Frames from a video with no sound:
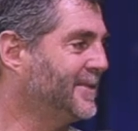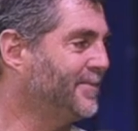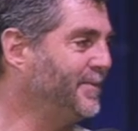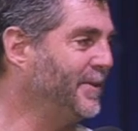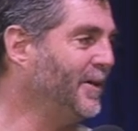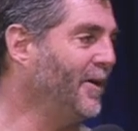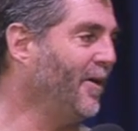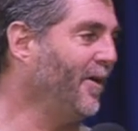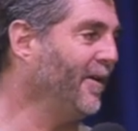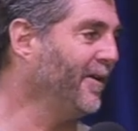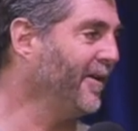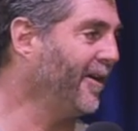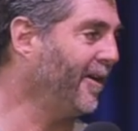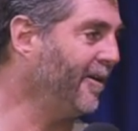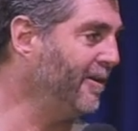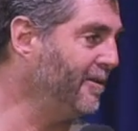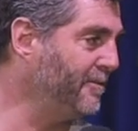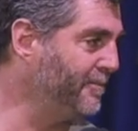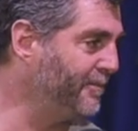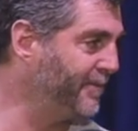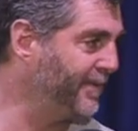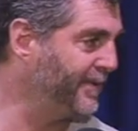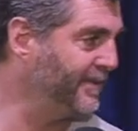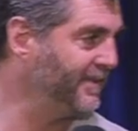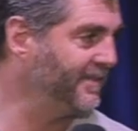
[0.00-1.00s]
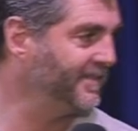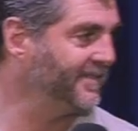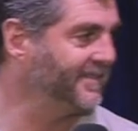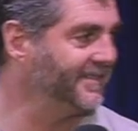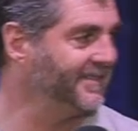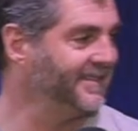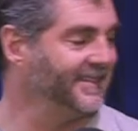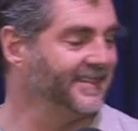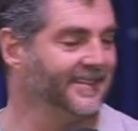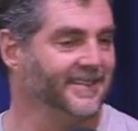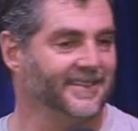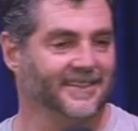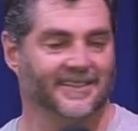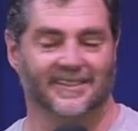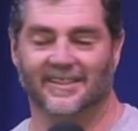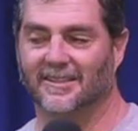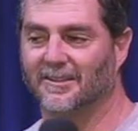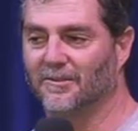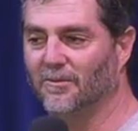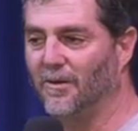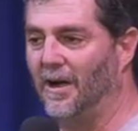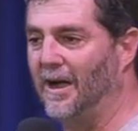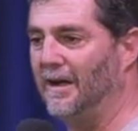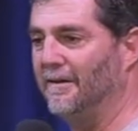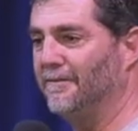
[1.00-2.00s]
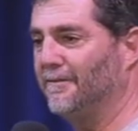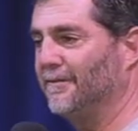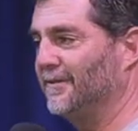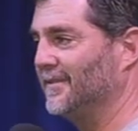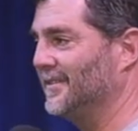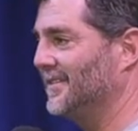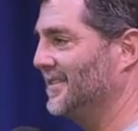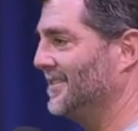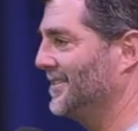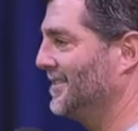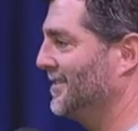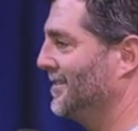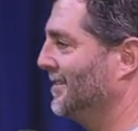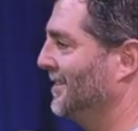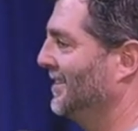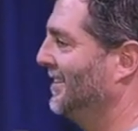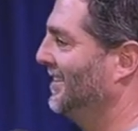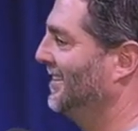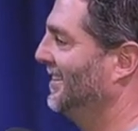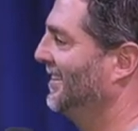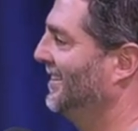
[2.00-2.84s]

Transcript: it's beyond hope. His wife is,